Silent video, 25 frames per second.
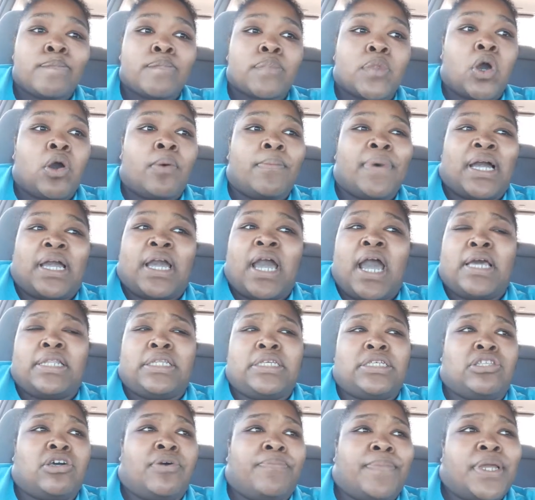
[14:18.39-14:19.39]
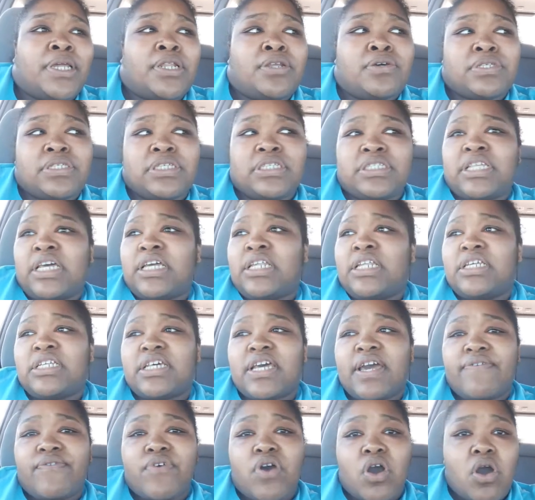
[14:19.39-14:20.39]
Oh my God, this don't make no sense. They need to
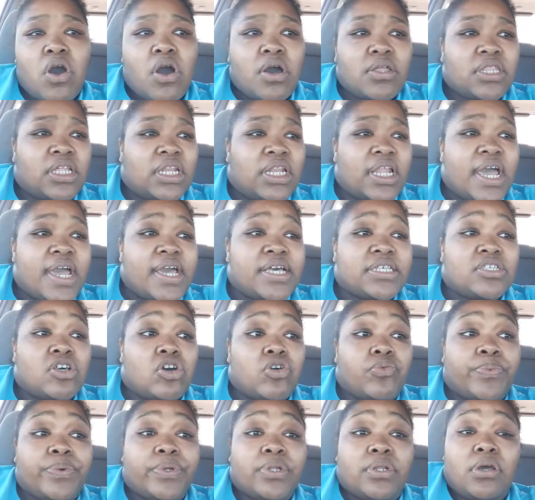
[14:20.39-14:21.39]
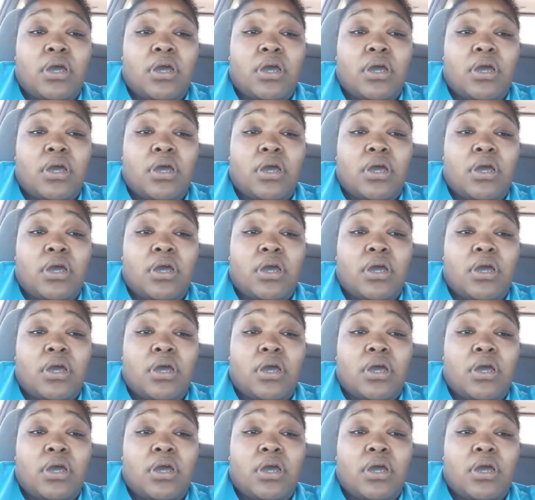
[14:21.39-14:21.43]
have all the lines open.